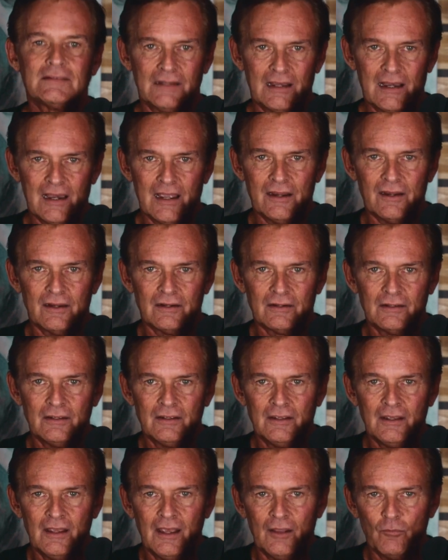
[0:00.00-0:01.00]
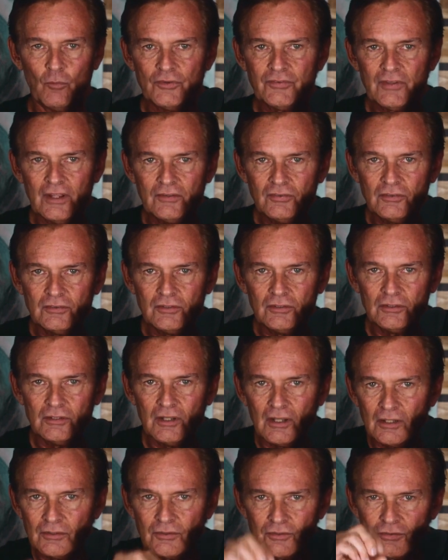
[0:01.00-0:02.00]
higher. And once I
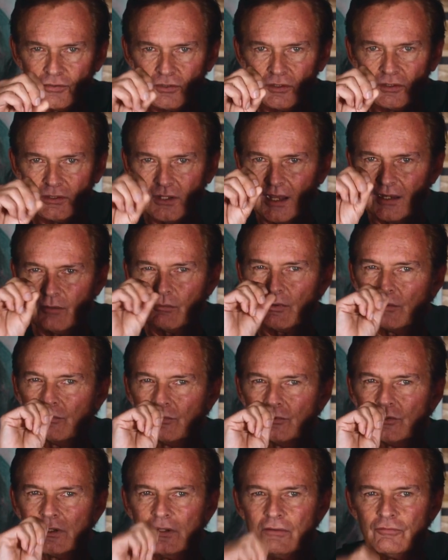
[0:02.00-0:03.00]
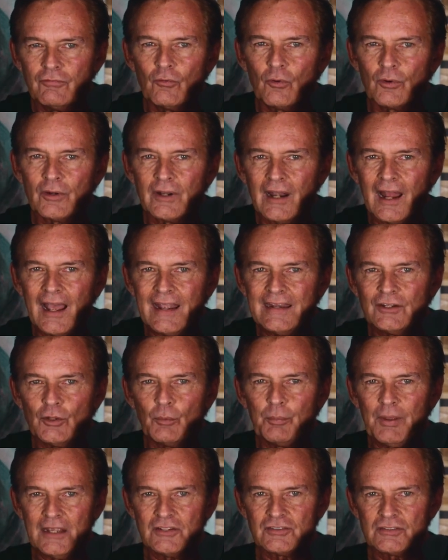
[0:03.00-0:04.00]
understood kind of what I was looking for in an ideal
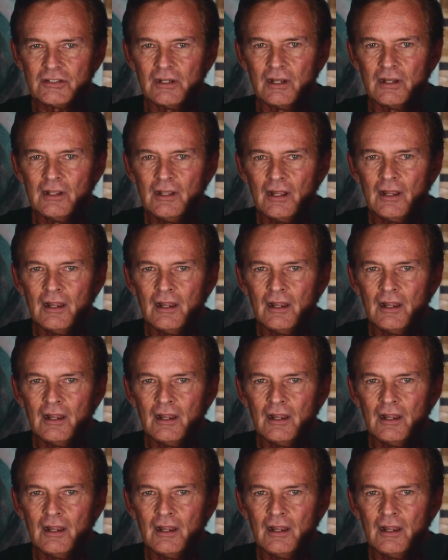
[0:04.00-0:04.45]
patient,